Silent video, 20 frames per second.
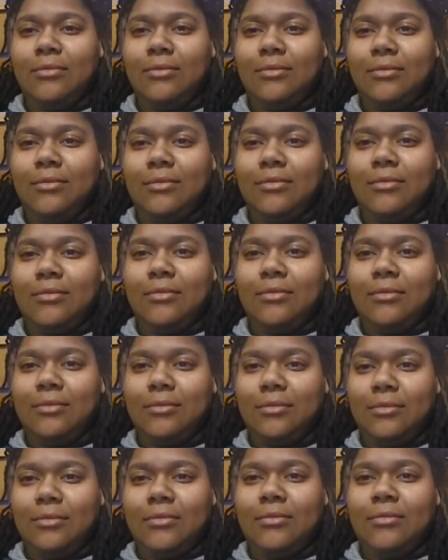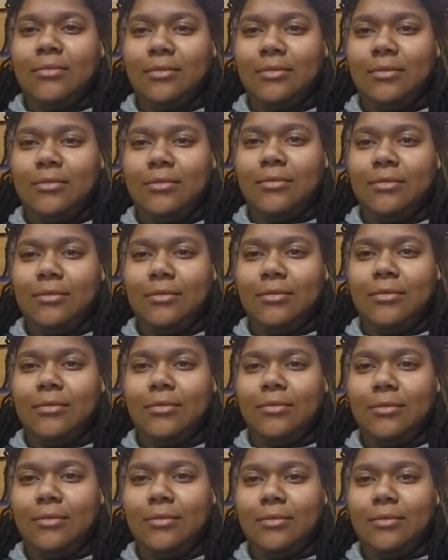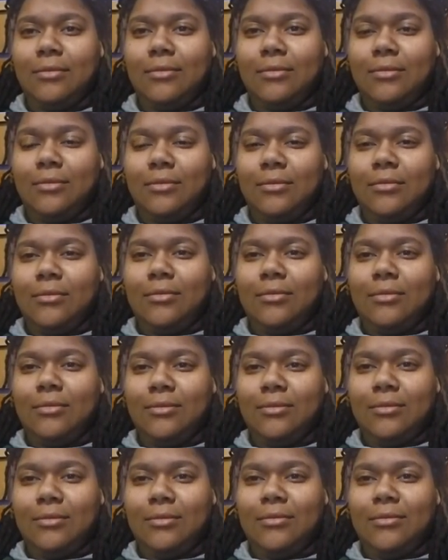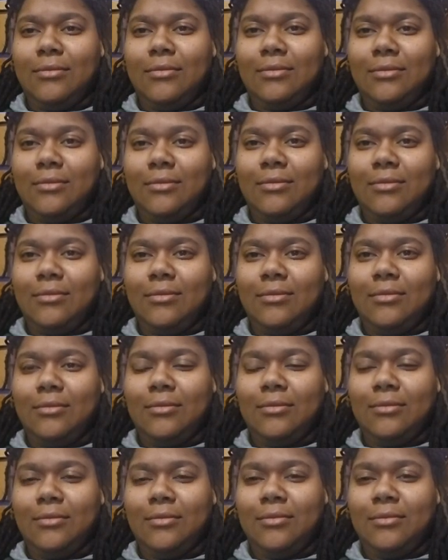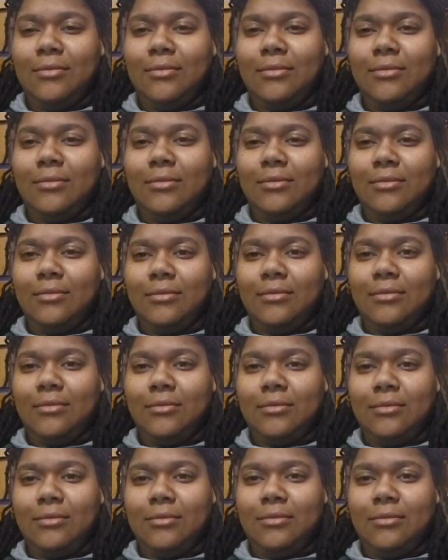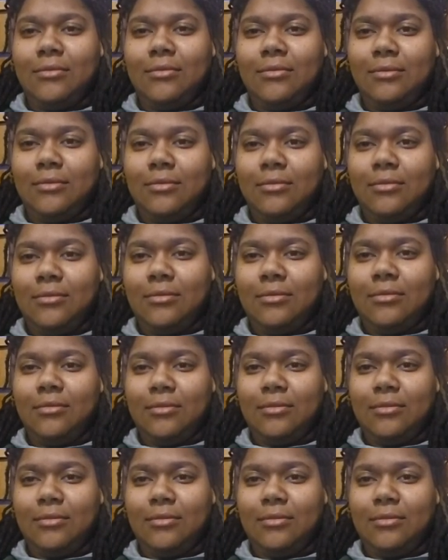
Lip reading: (not speaking)